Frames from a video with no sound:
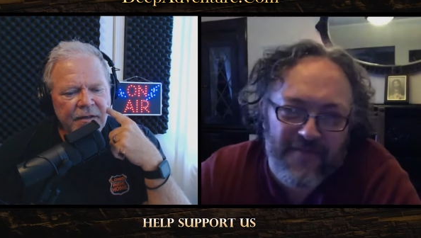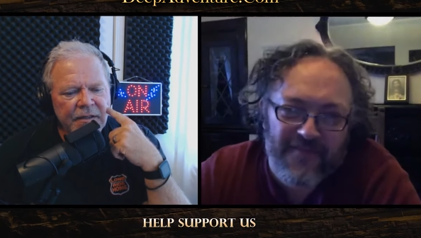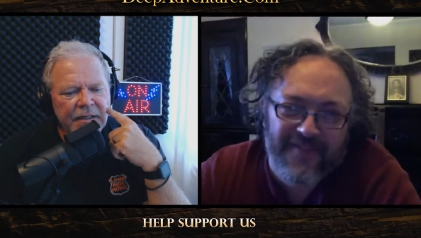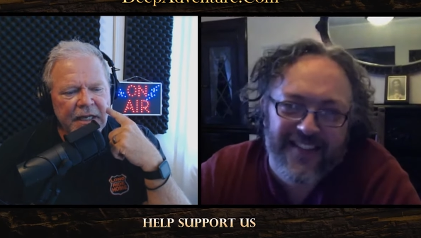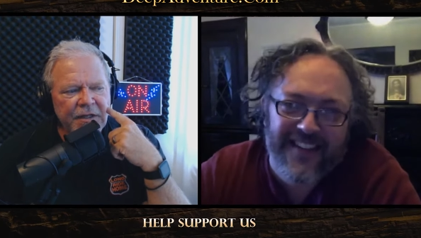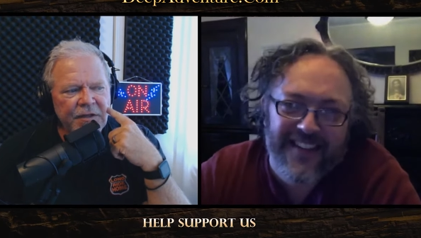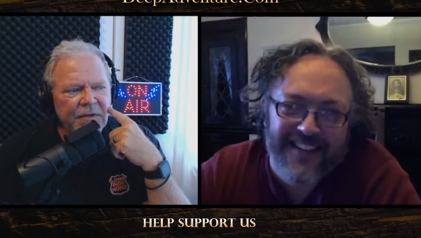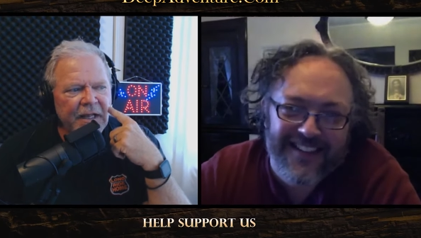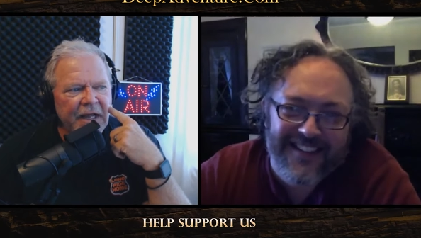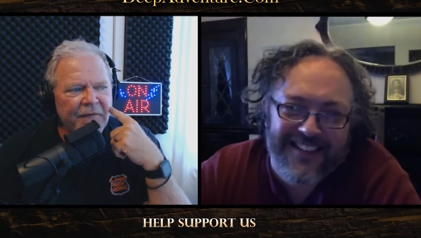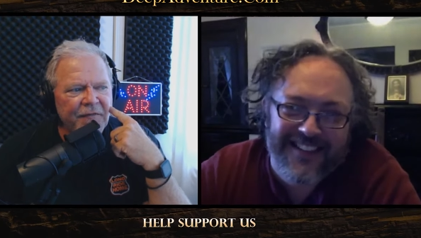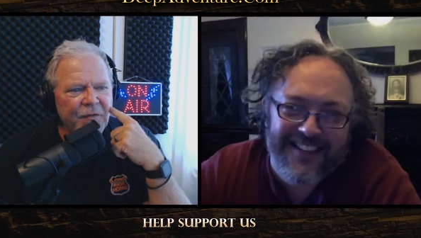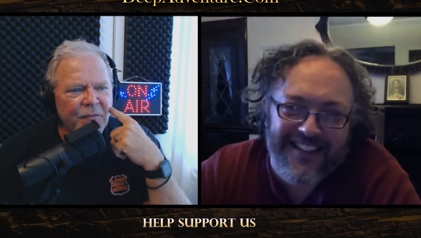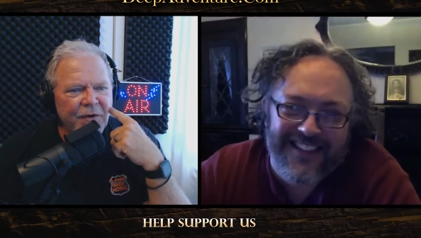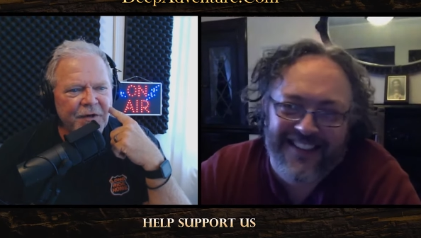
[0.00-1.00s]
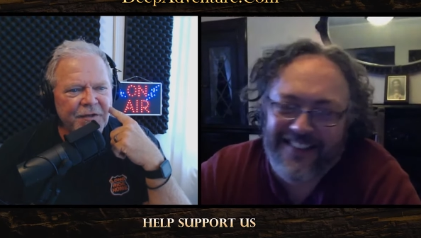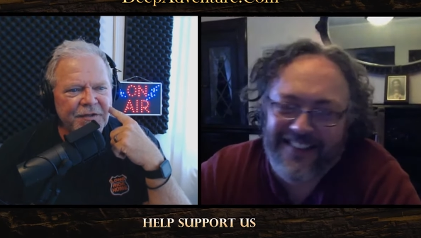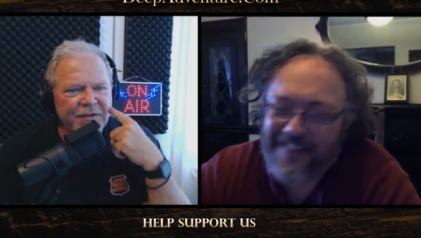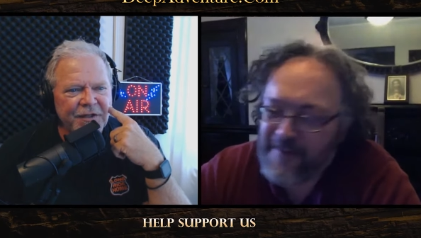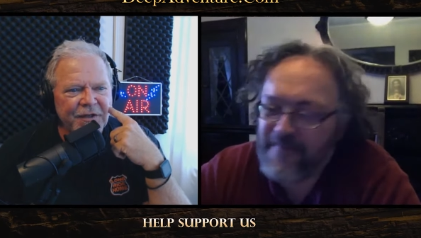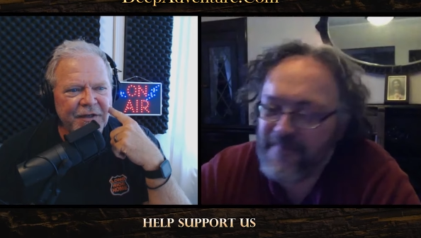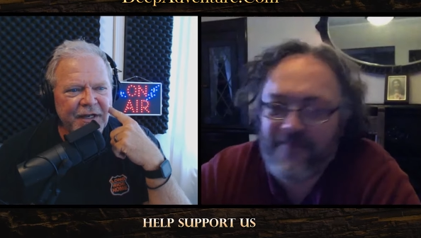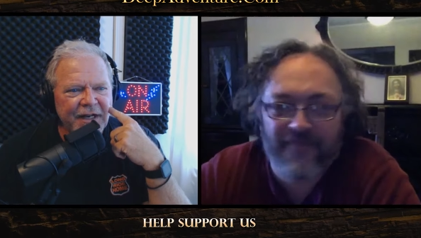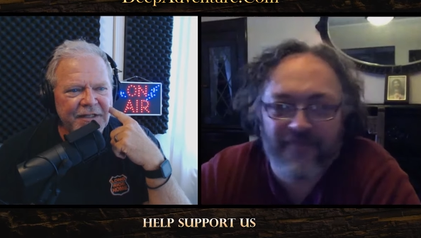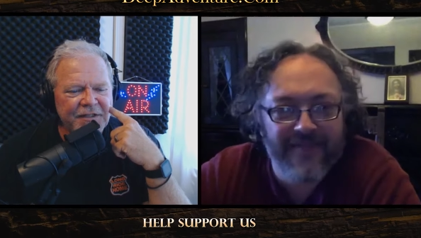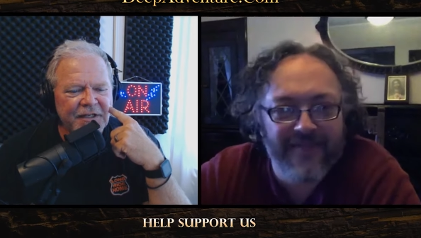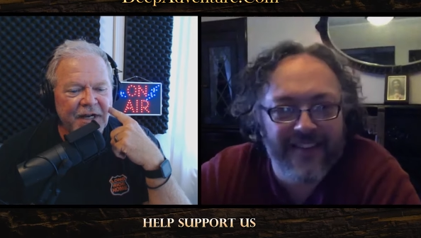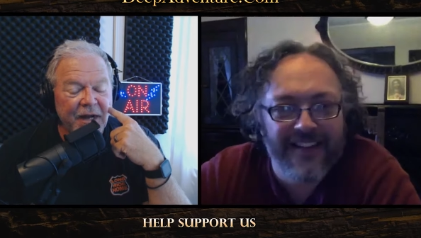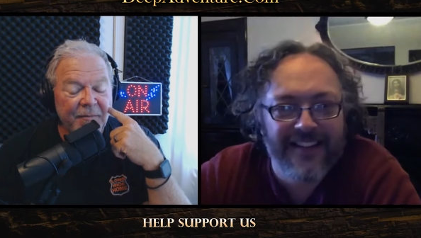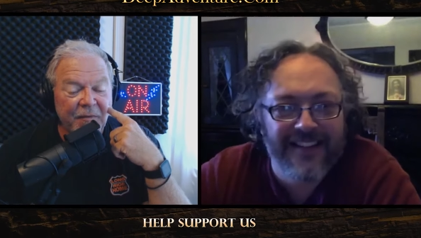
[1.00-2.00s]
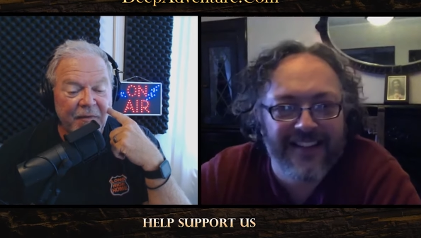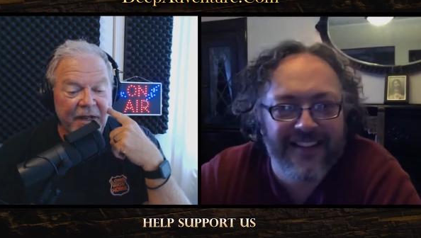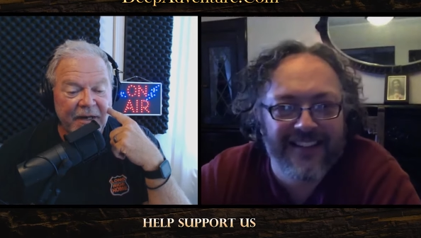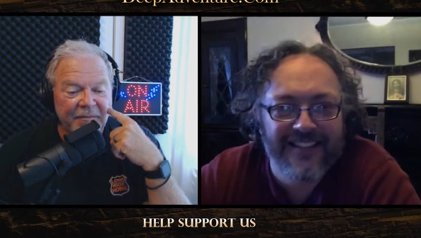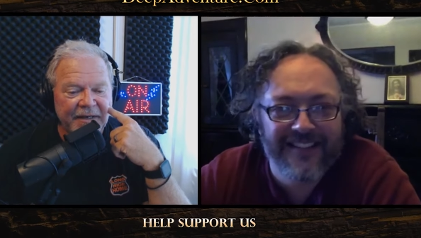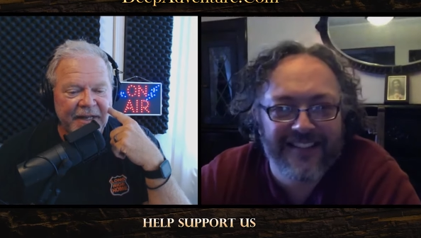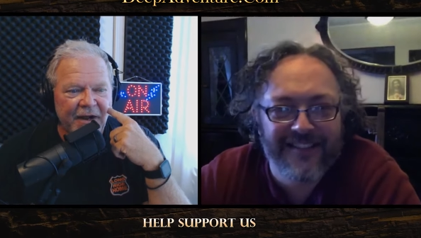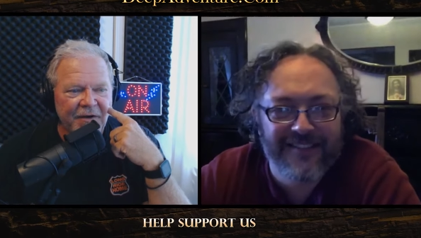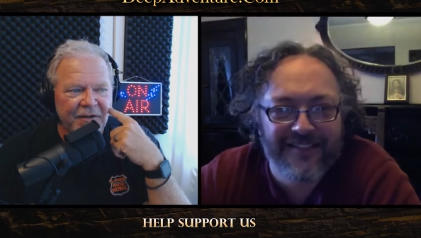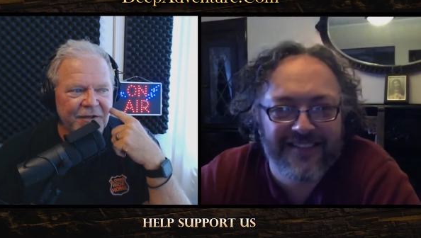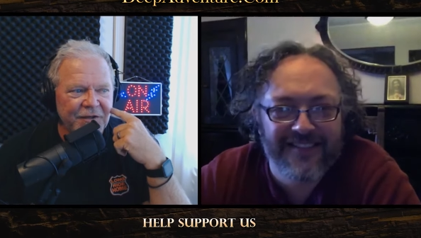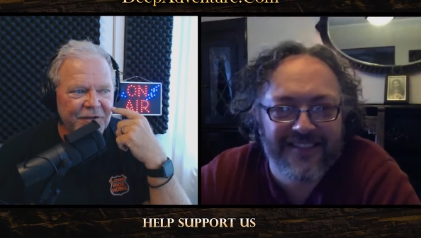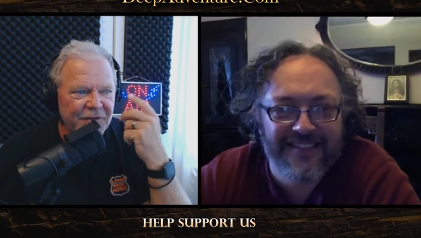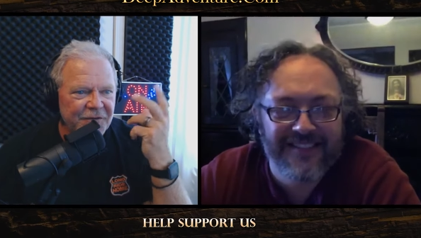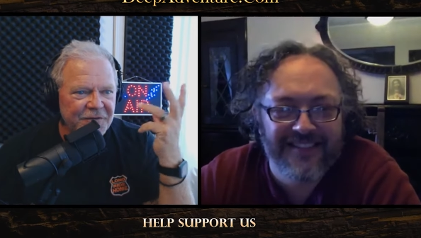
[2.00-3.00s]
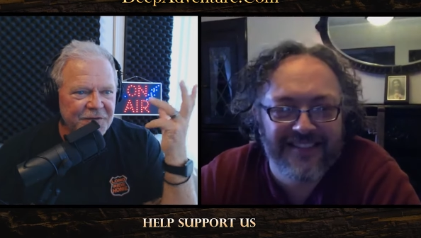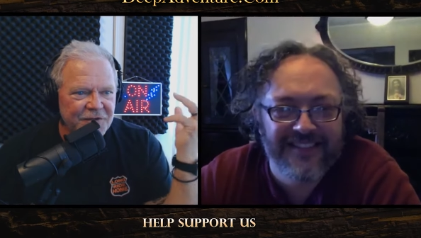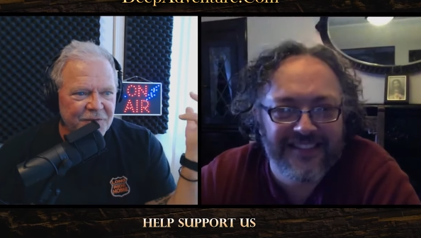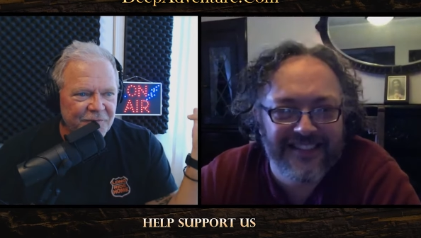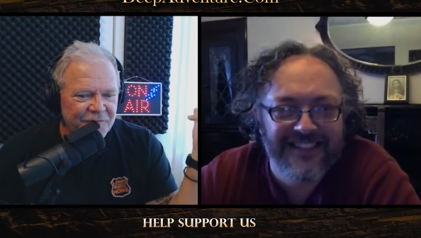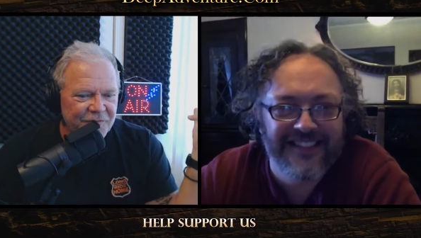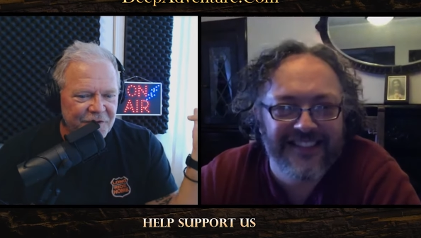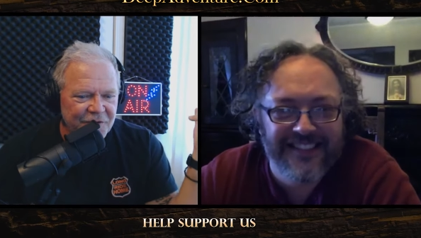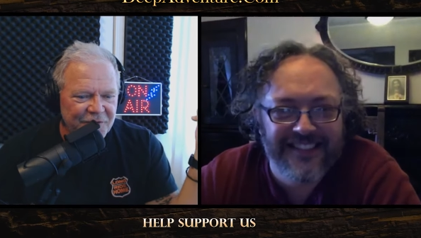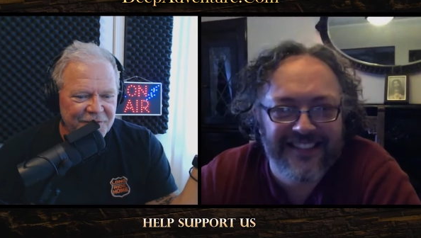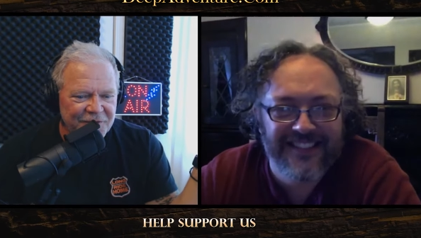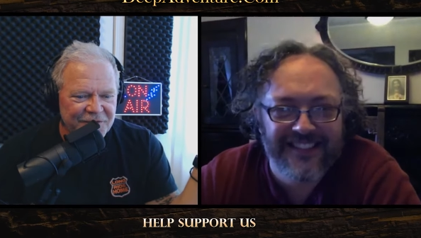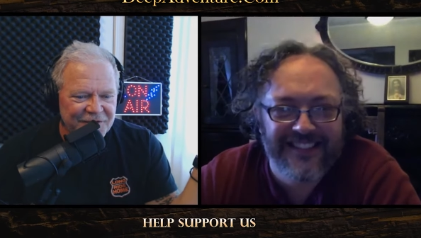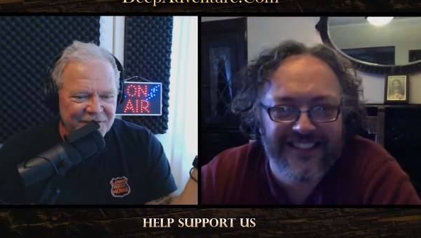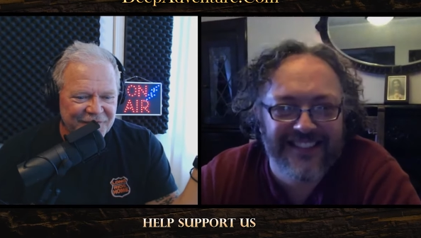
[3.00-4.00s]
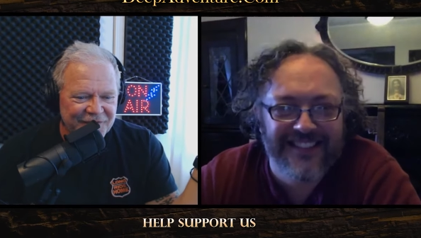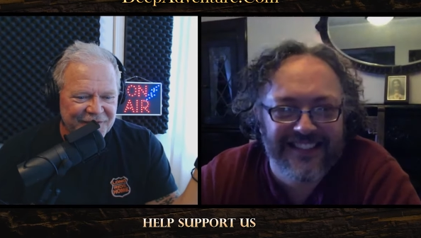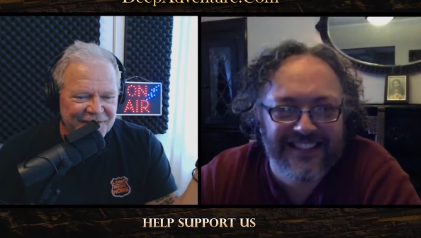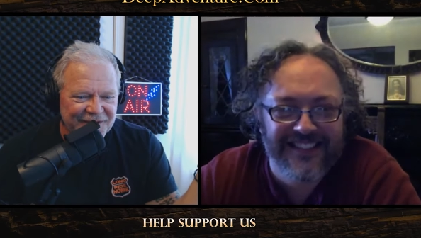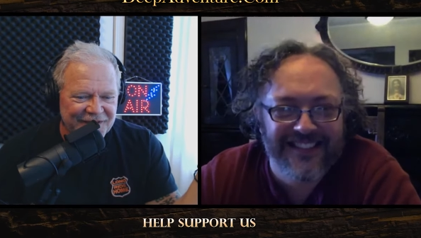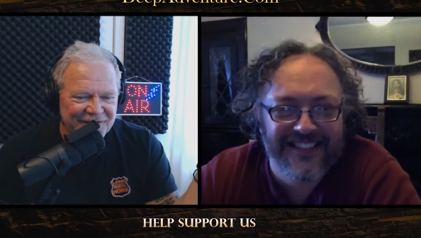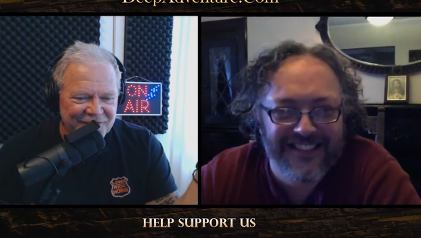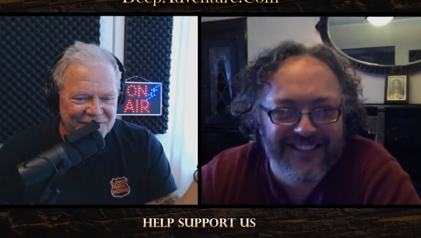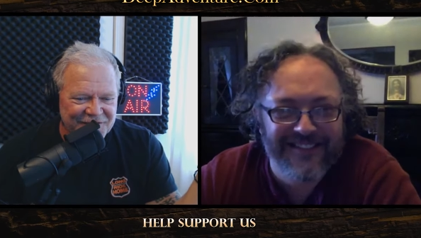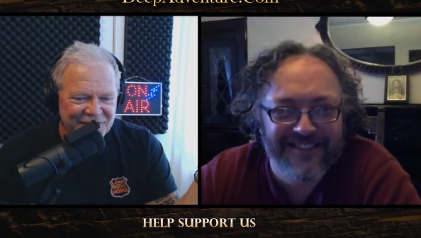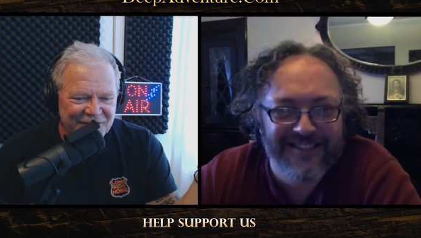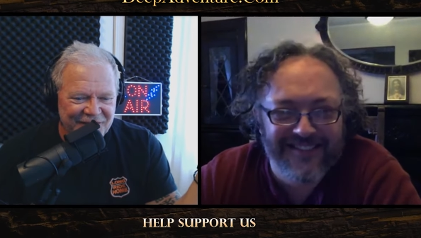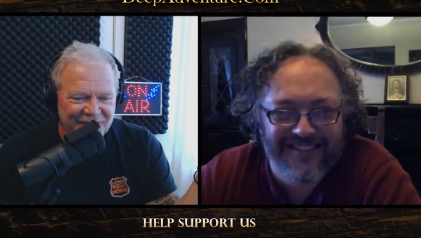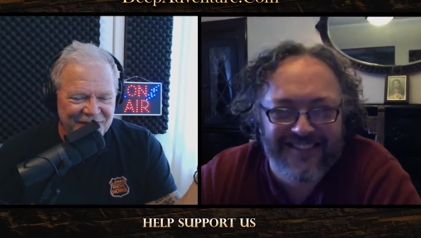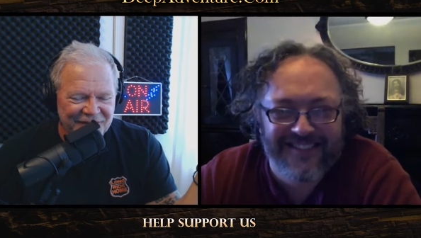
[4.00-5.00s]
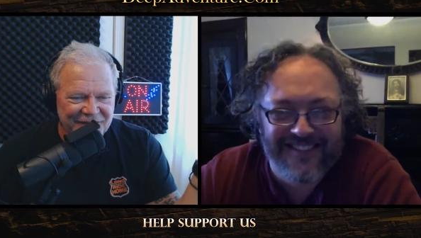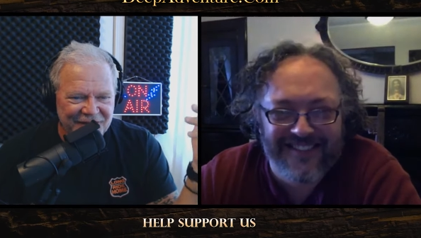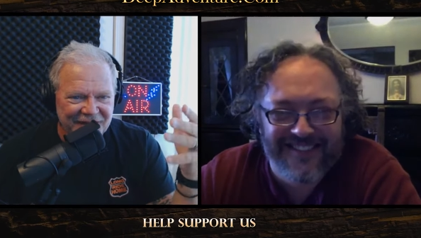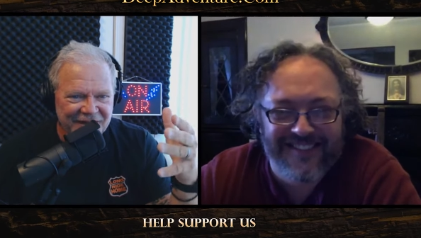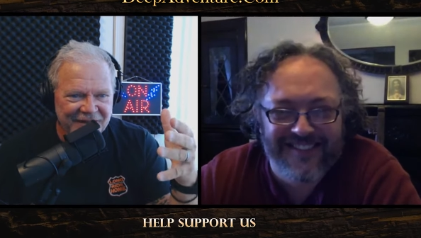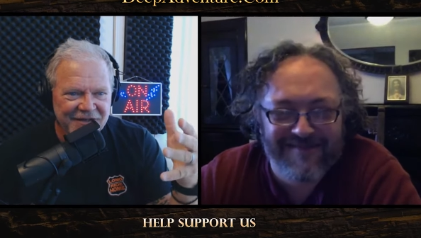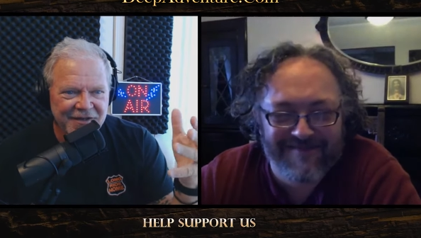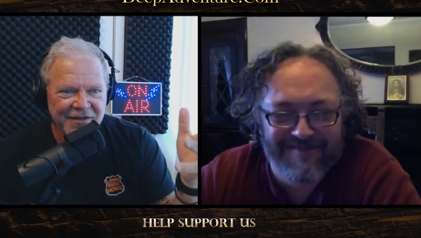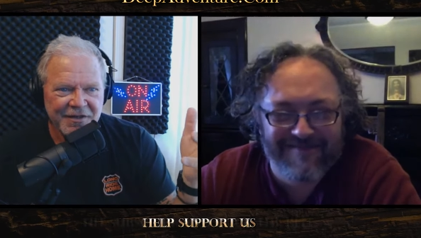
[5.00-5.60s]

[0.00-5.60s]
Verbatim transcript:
Speaker 1: Yeah, and you'll have the words, and then you got to stop and write them down, and then you lose the you lose the feeling of the song, and you got to